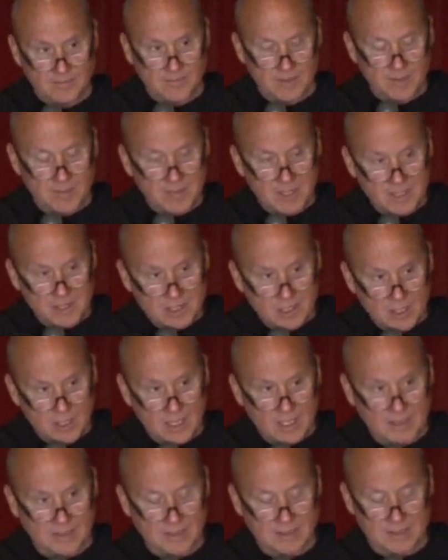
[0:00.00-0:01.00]
in my
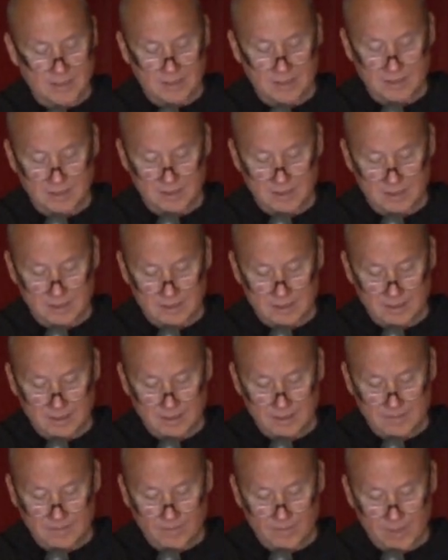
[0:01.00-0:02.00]
thoughts,
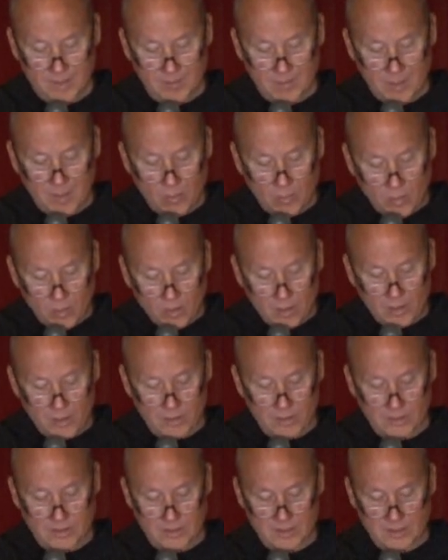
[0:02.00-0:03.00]
in my
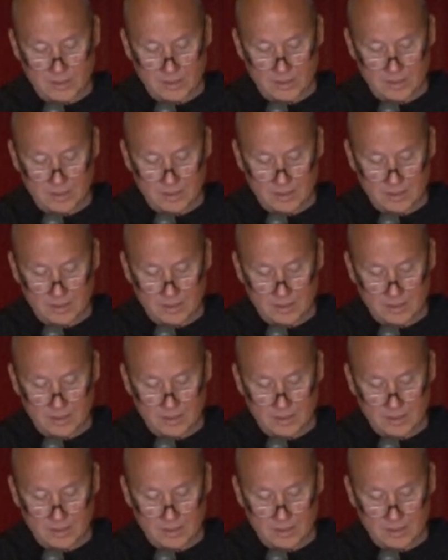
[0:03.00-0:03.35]
words,